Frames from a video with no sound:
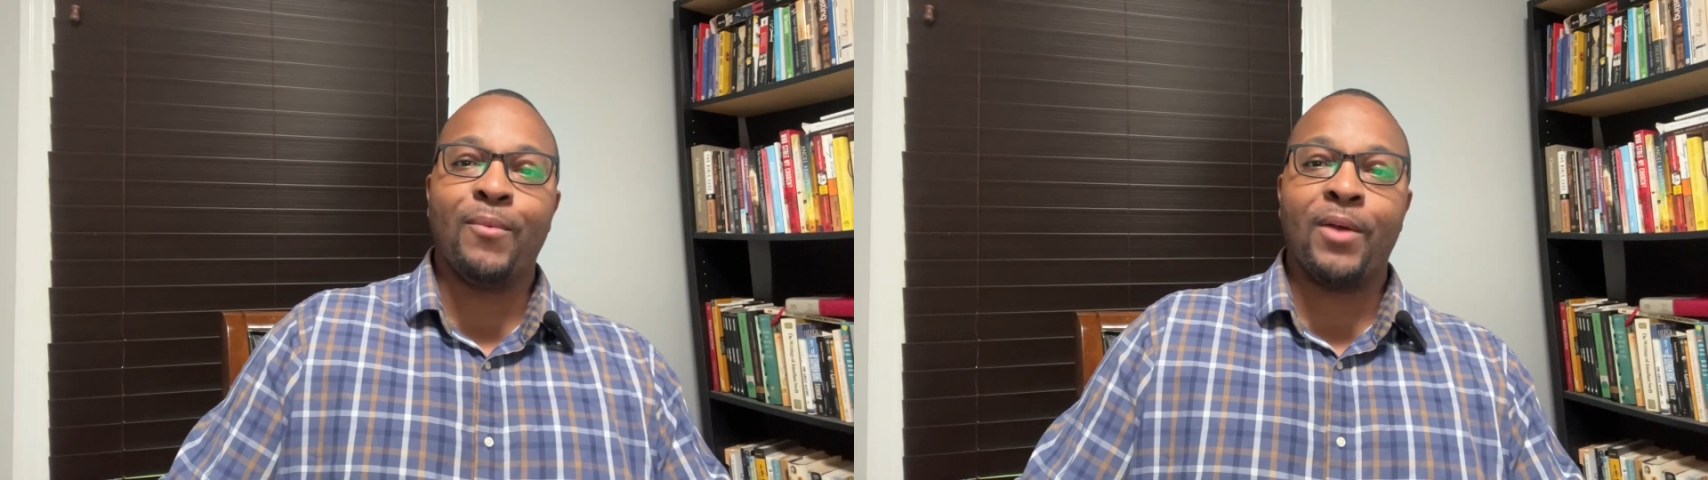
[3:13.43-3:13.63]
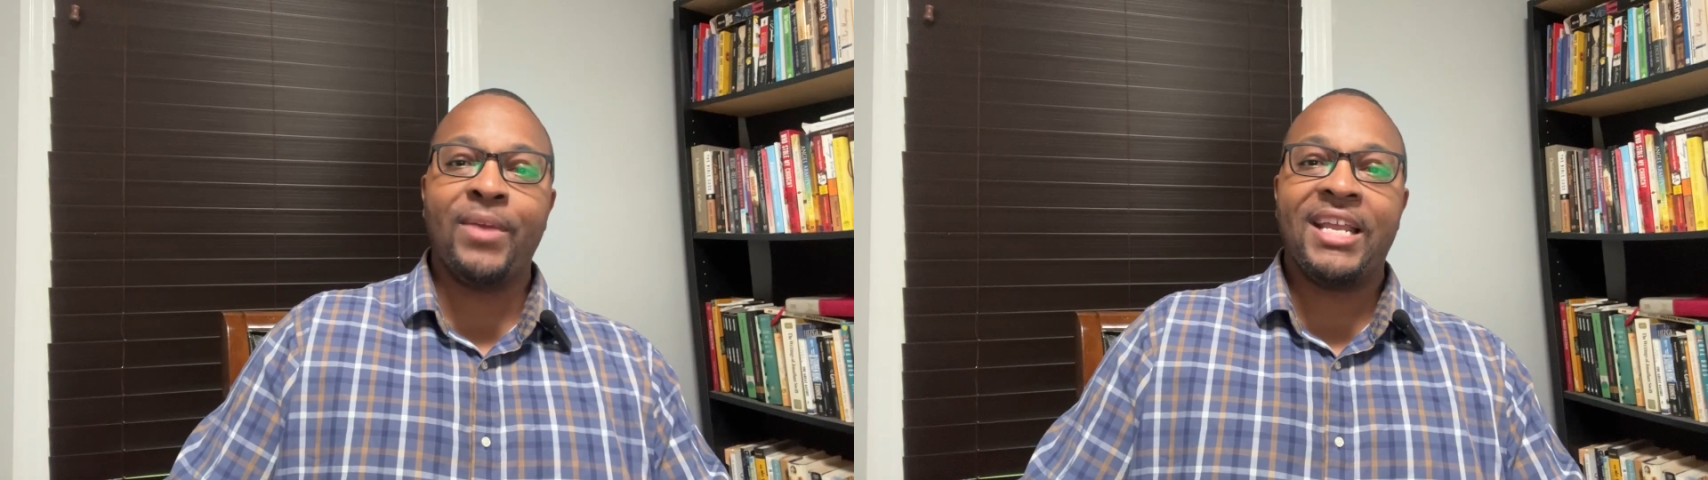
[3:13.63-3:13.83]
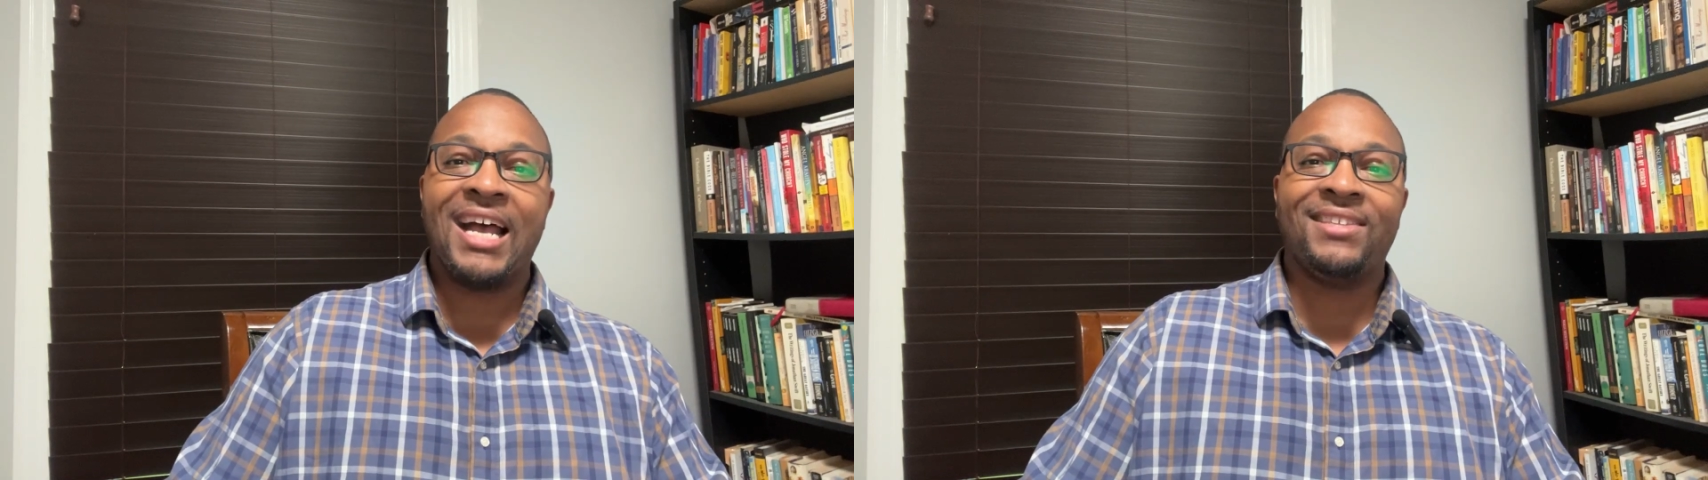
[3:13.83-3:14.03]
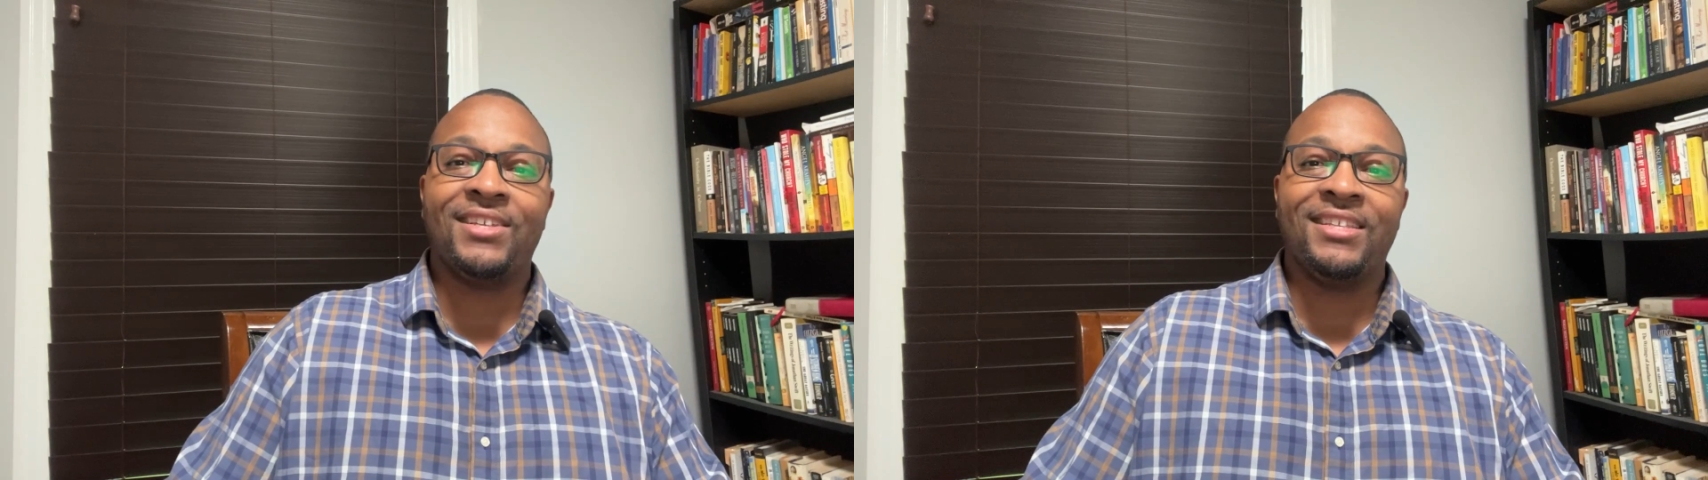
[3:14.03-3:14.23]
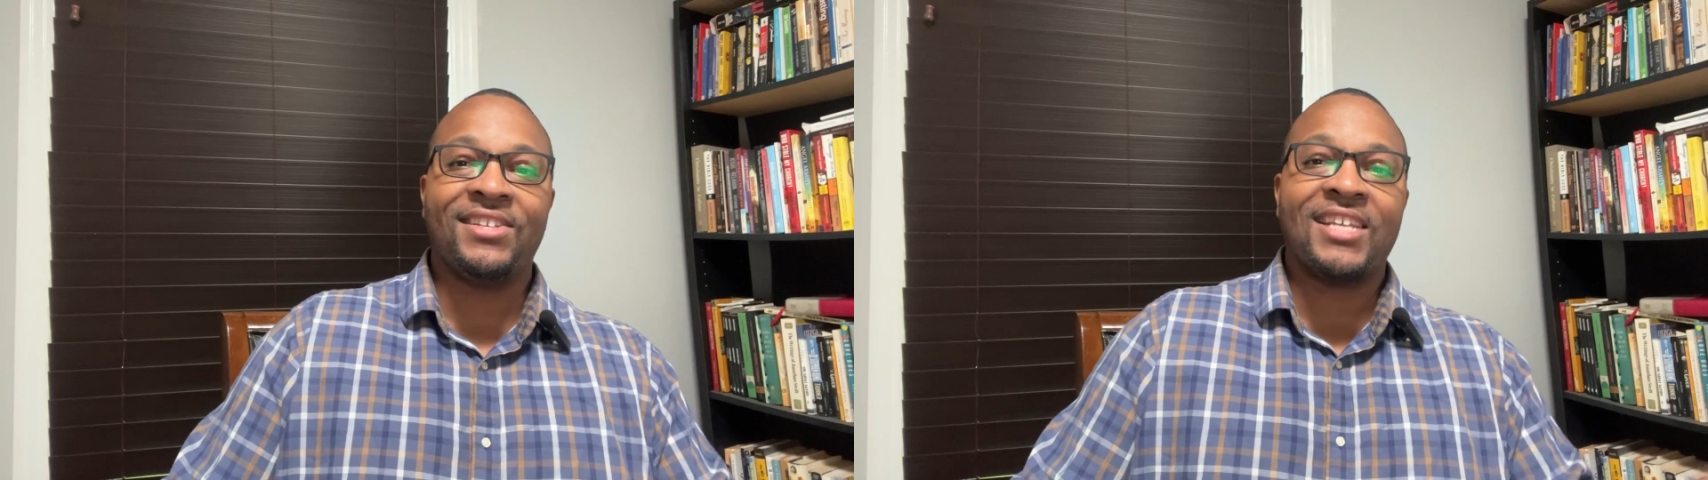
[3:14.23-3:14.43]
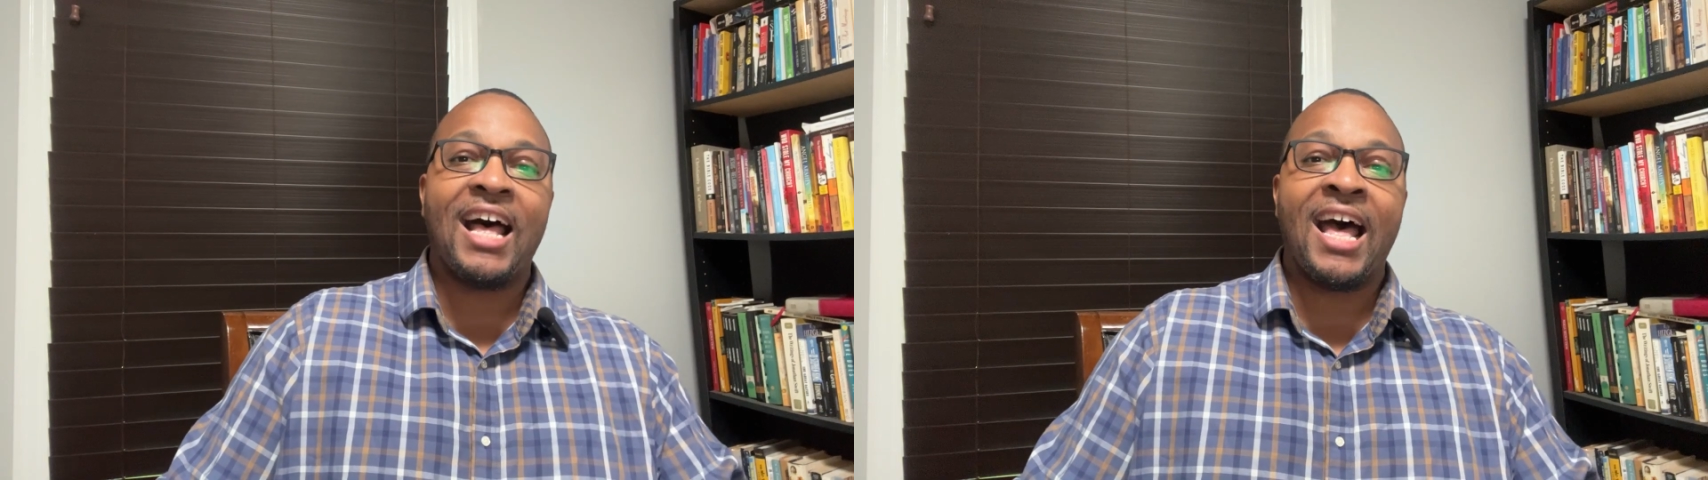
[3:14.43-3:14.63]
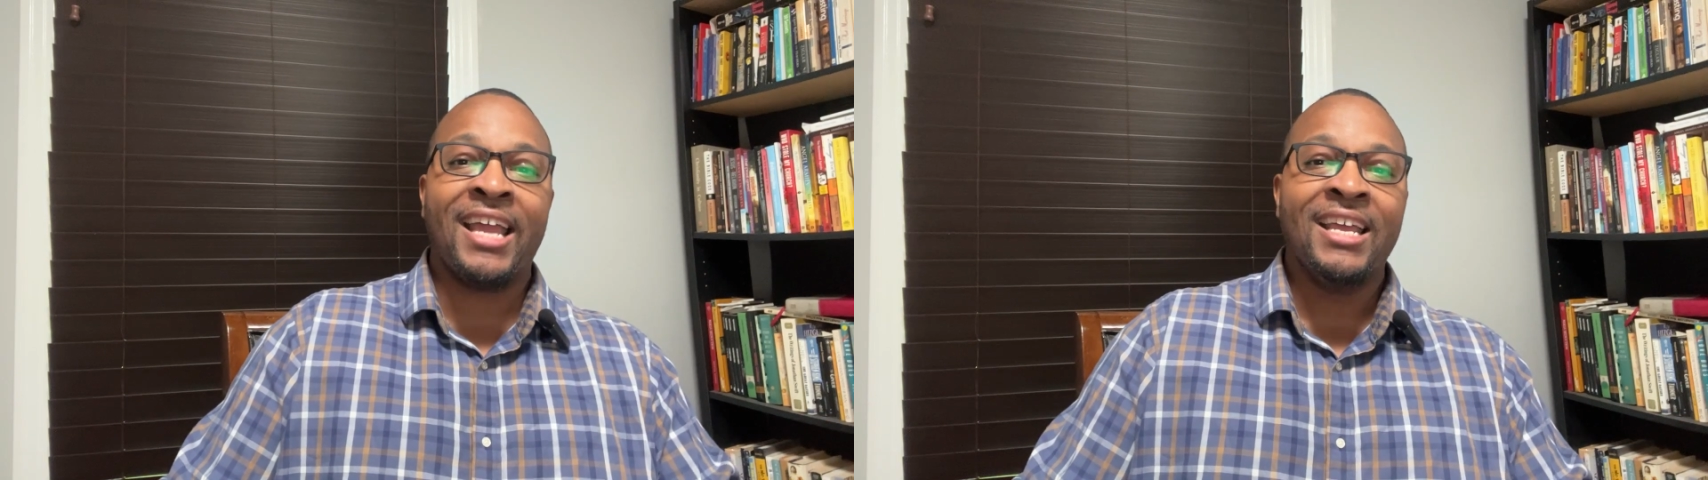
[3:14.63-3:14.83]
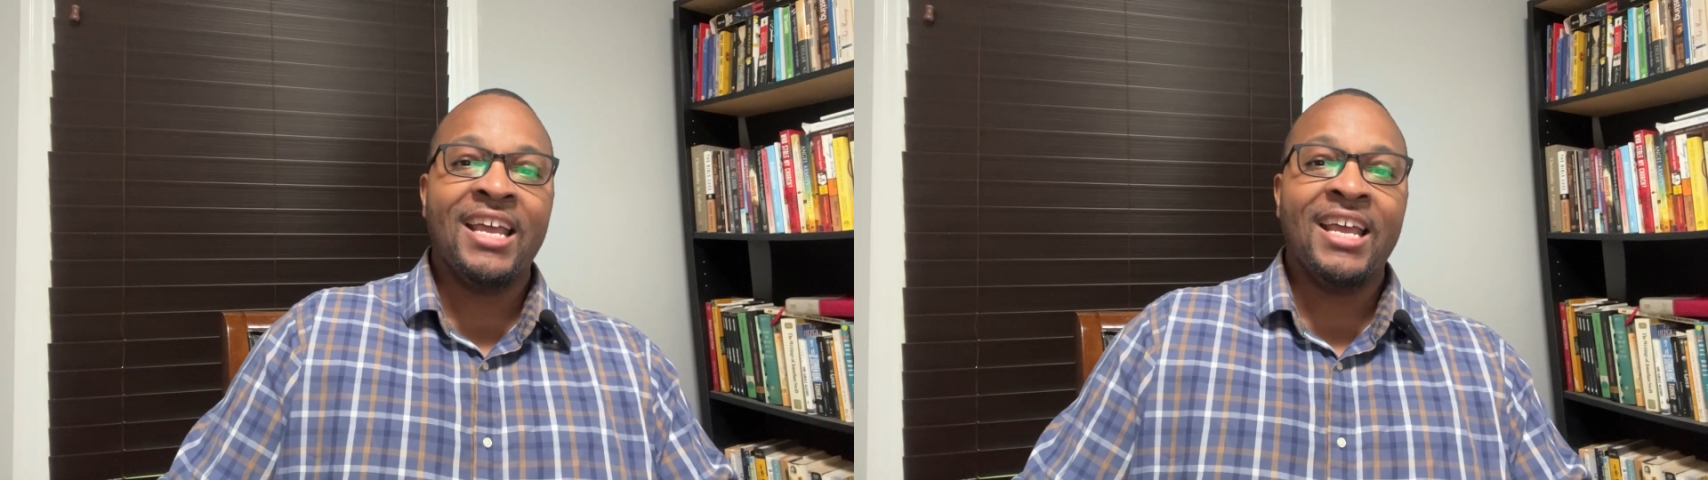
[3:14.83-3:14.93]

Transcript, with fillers: where we got to decide,